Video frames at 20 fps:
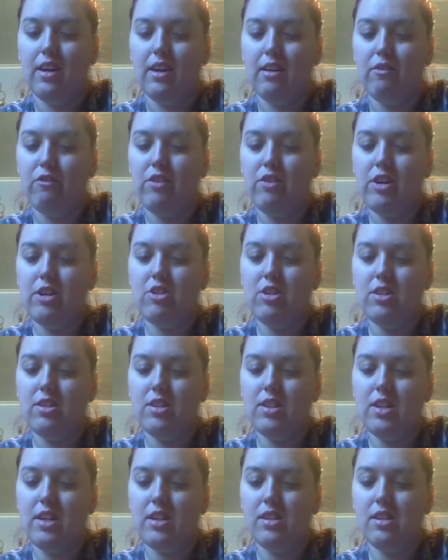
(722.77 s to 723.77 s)
fishing
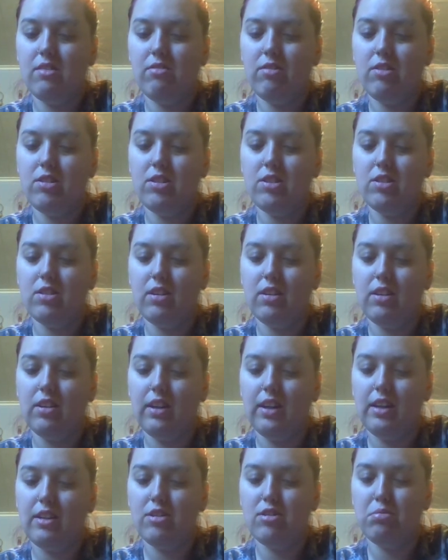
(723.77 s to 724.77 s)
season would start
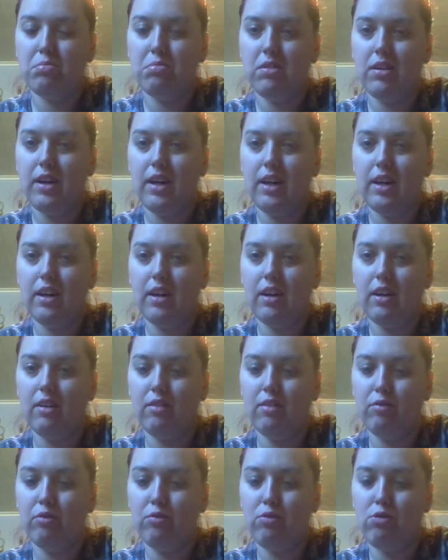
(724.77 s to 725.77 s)
like spring
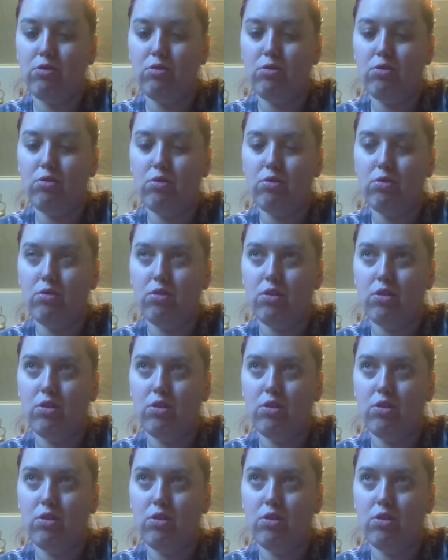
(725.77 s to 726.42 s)
and through